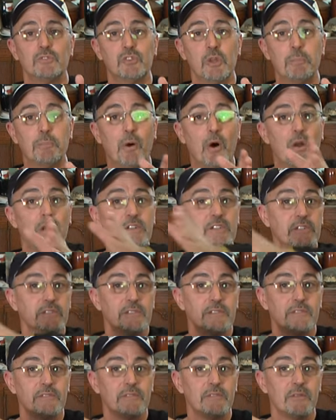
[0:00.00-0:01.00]
depart,
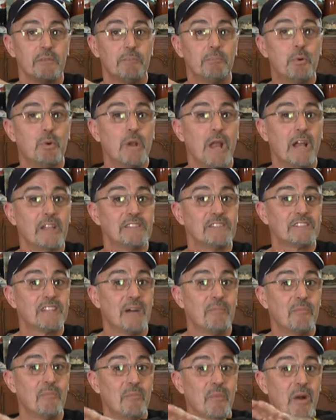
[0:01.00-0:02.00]
put
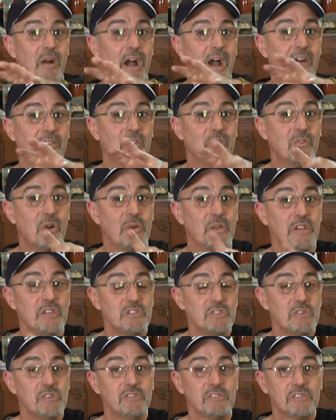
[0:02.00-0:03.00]
some other
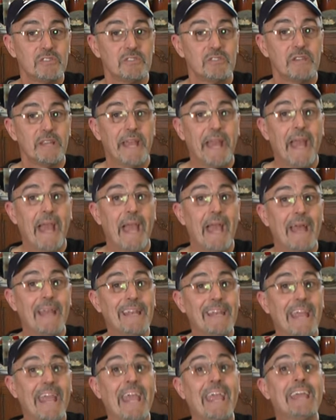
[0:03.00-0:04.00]
variations,
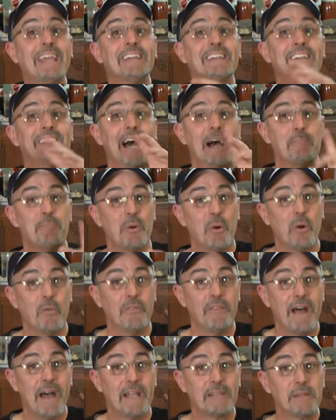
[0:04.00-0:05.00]
and end up on
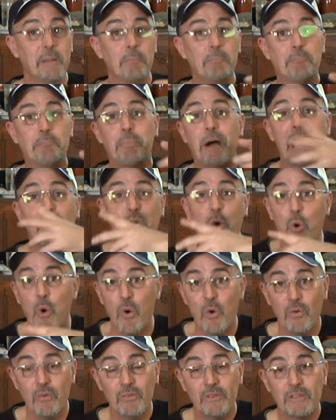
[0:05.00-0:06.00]
that
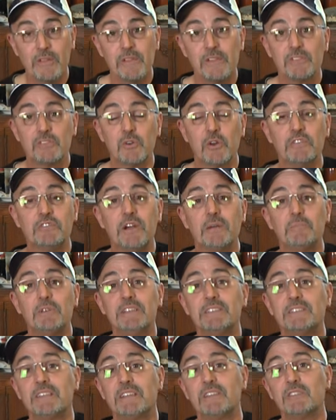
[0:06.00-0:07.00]
paco. So if I'm
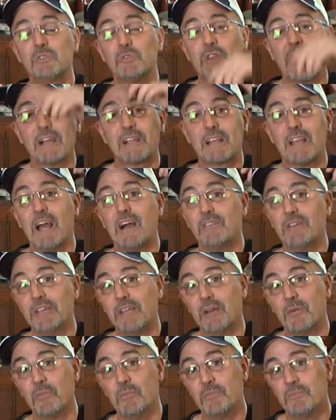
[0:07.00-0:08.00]
listening to that clave,
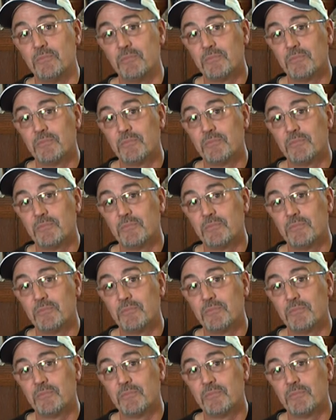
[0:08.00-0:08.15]
mm.